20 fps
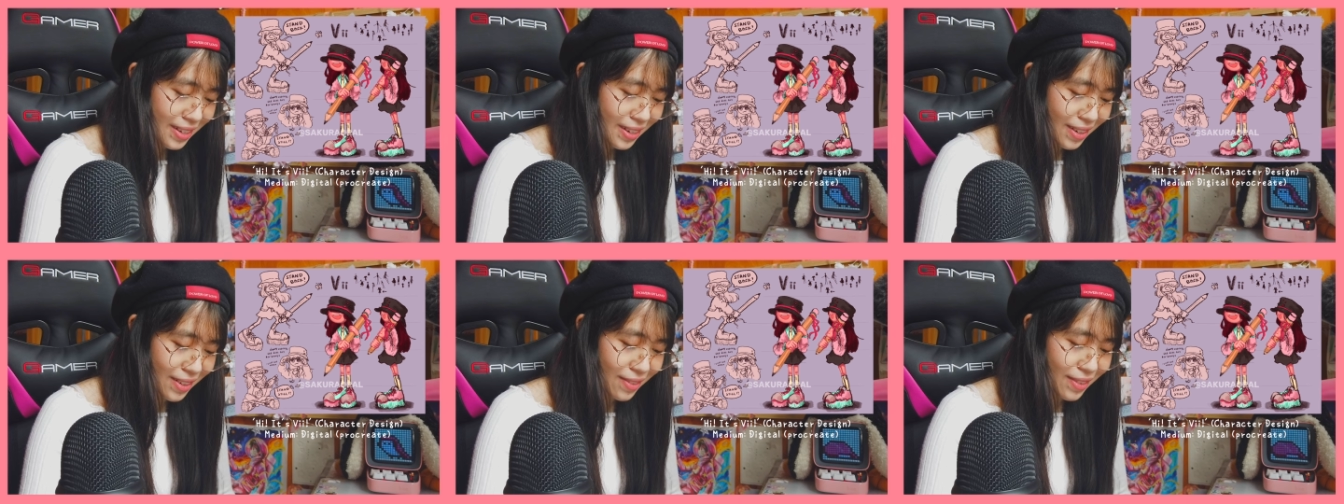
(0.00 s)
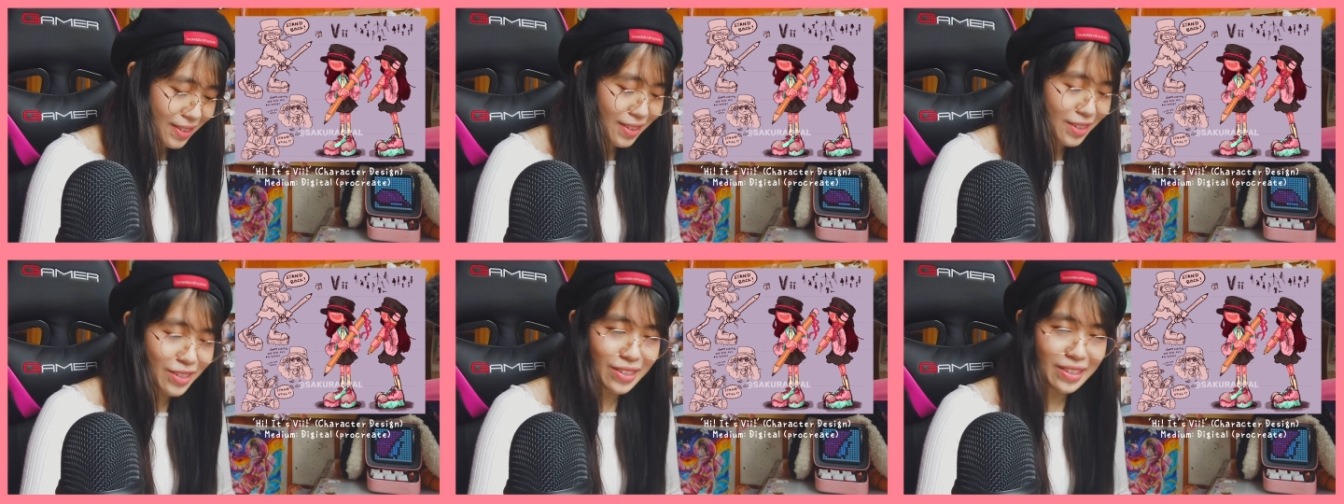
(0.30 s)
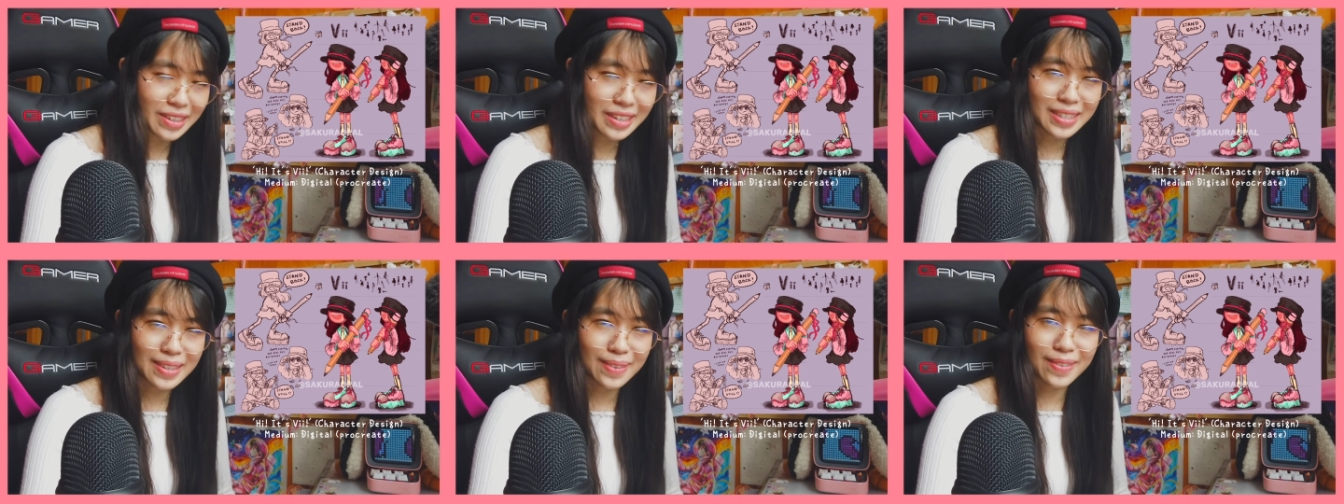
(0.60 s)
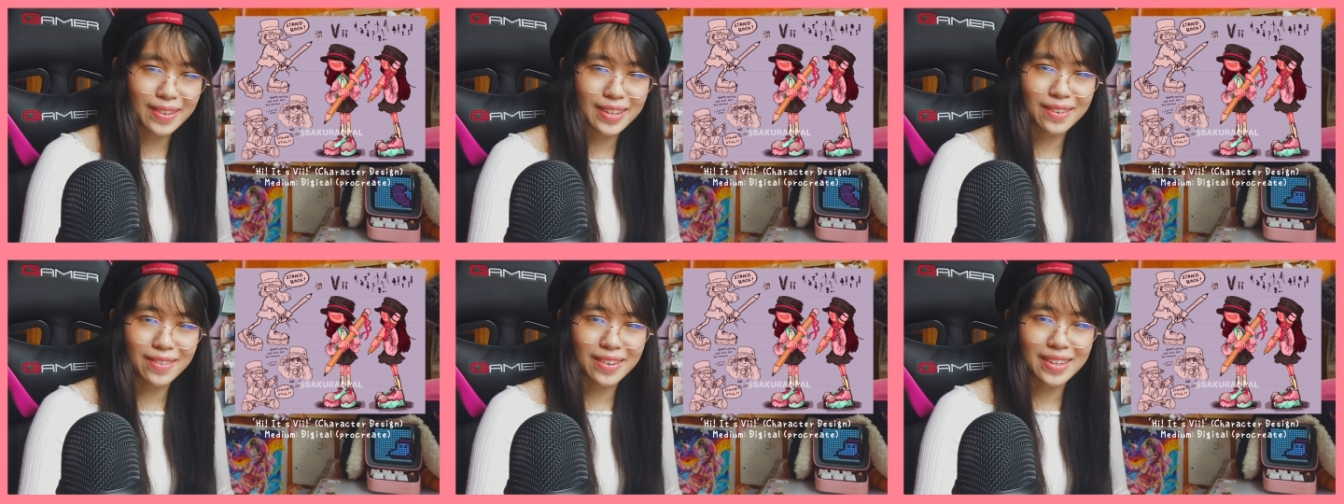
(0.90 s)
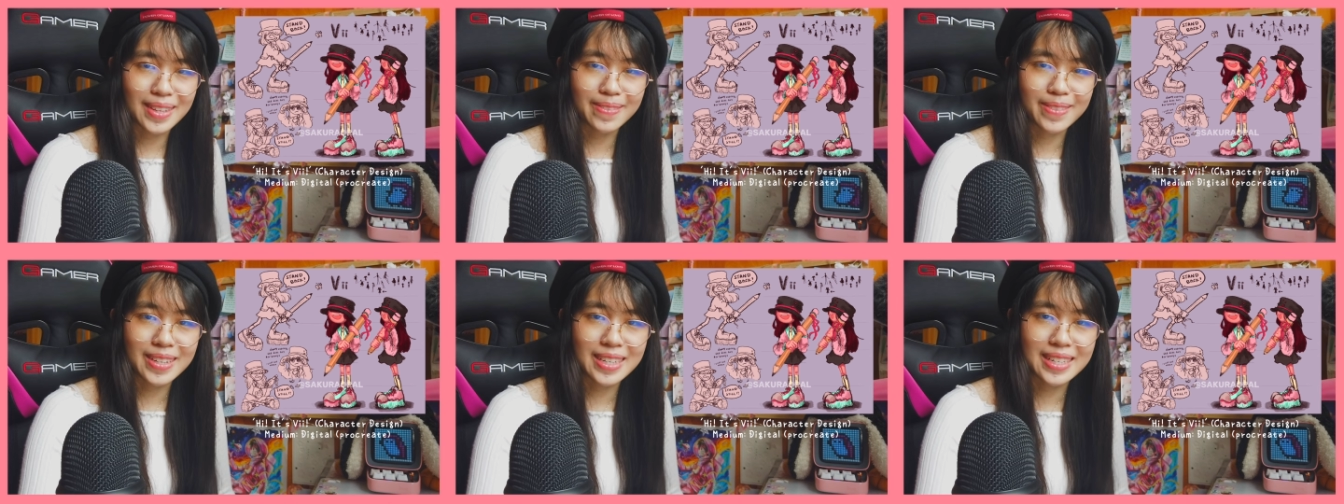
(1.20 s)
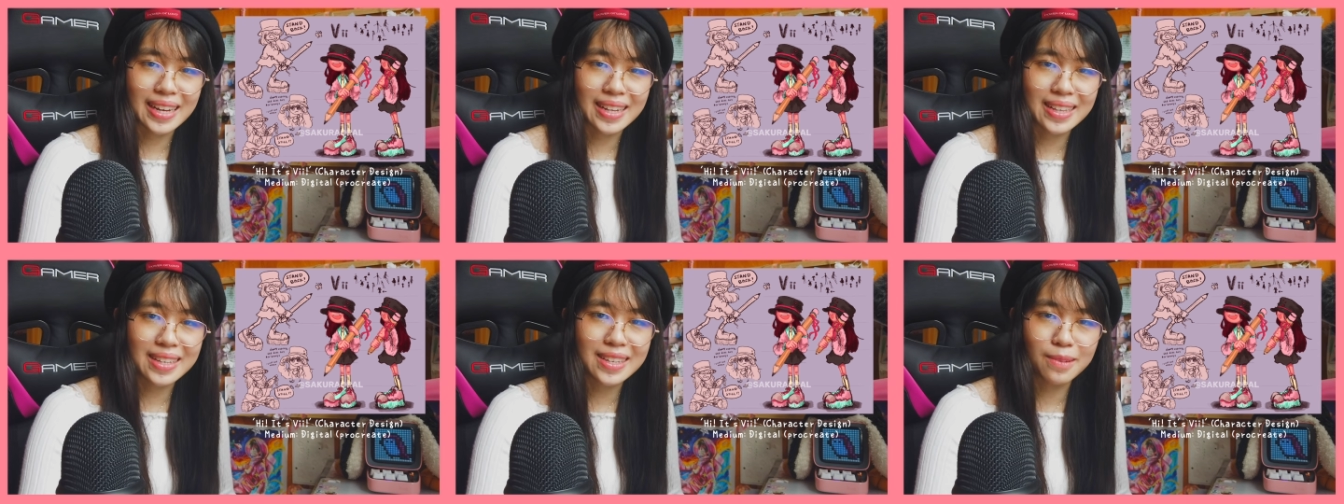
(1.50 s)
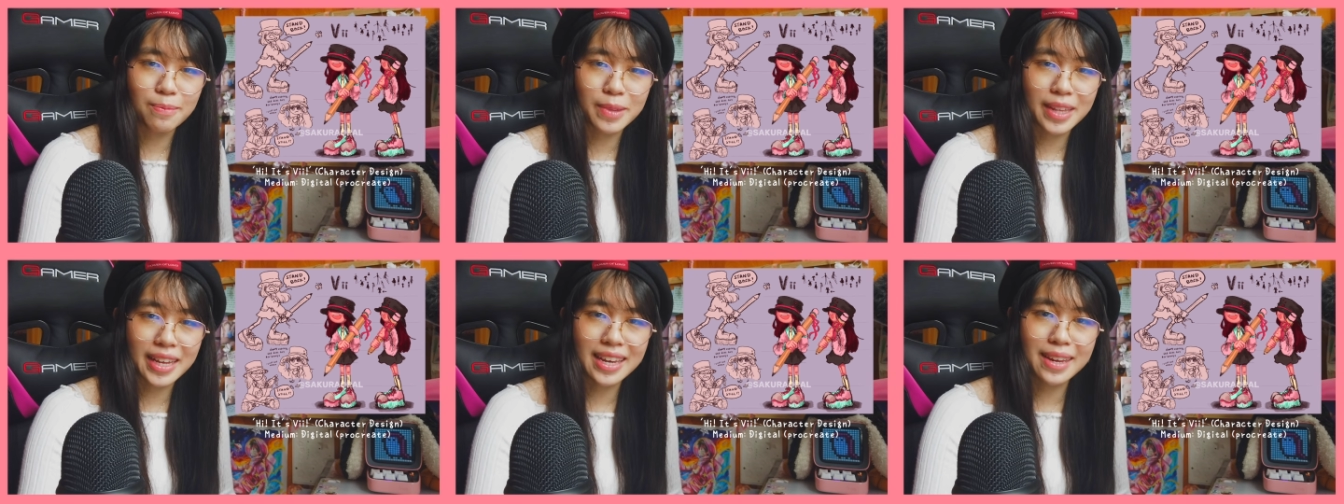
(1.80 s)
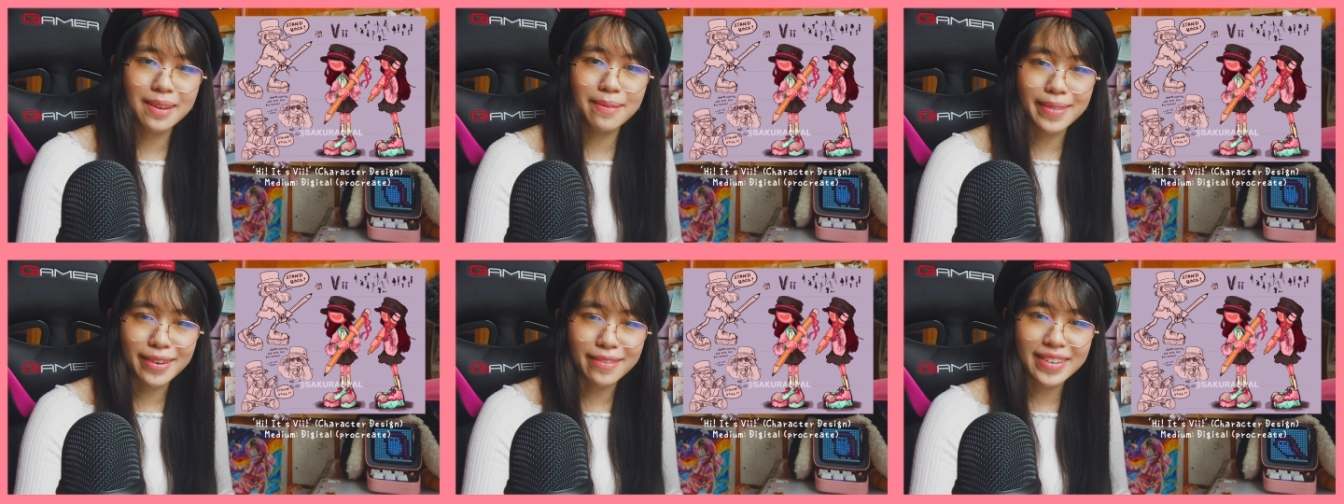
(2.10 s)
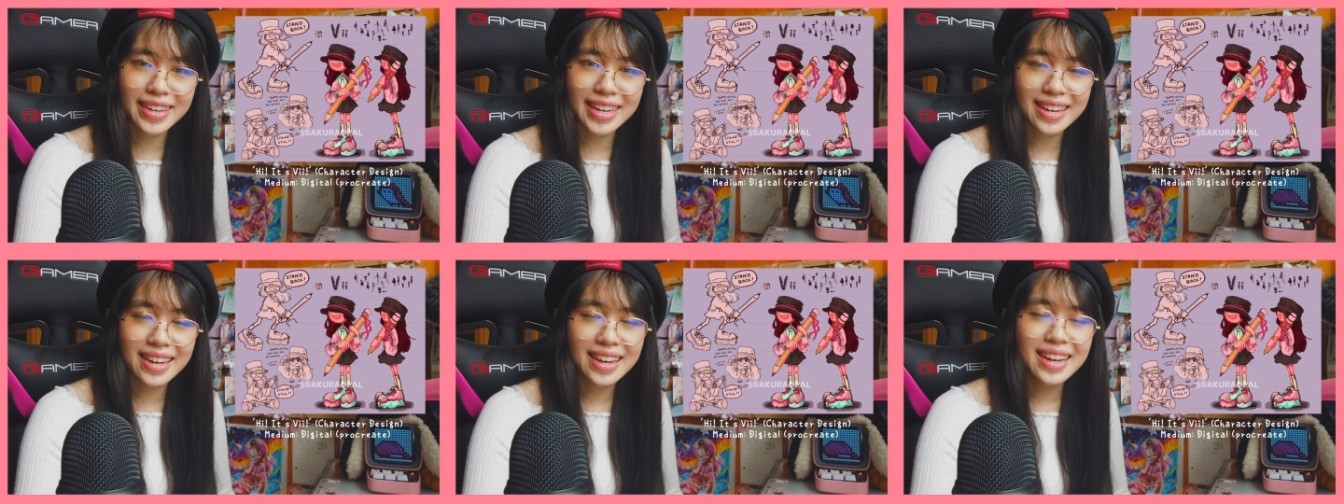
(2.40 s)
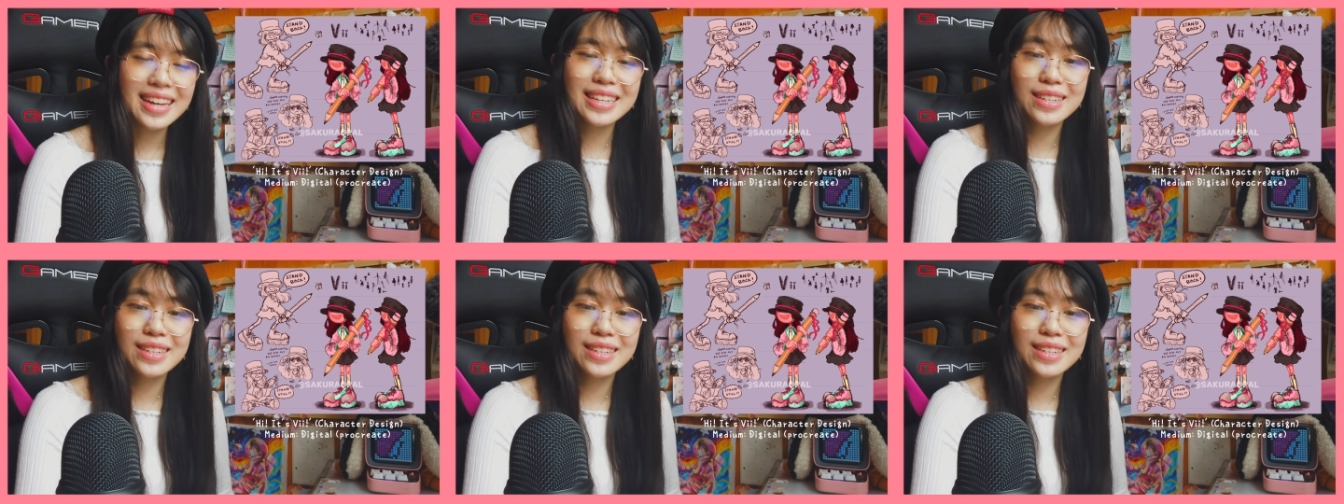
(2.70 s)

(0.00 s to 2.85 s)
you know, when you're drawing someone you want them to stand still but they keep moving.